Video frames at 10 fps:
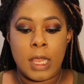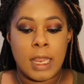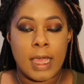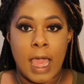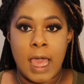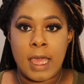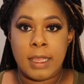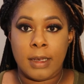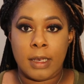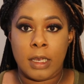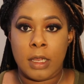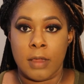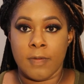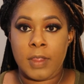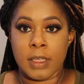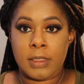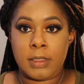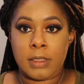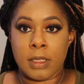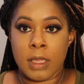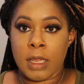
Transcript: Like, I love this.